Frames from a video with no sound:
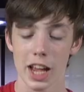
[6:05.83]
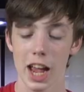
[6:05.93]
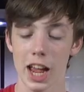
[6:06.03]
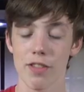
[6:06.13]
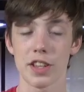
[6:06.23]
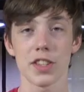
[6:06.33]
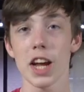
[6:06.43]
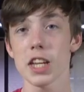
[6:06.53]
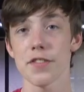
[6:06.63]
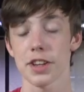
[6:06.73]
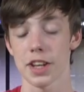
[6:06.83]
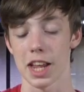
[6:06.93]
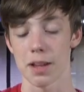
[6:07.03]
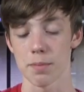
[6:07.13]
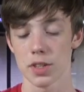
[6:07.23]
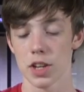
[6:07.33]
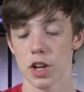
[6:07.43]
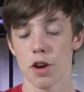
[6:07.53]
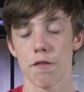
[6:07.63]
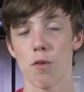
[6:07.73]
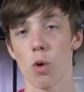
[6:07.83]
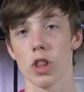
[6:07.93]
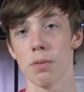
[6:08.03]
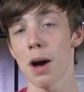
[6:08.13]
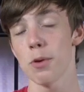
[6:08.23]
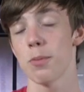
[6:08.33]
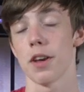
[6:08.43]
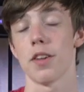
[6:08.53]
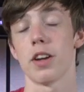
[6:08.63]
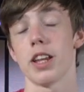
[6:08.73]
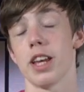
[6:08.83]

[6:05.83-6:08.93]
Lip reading: And the scientific names for the Papuan python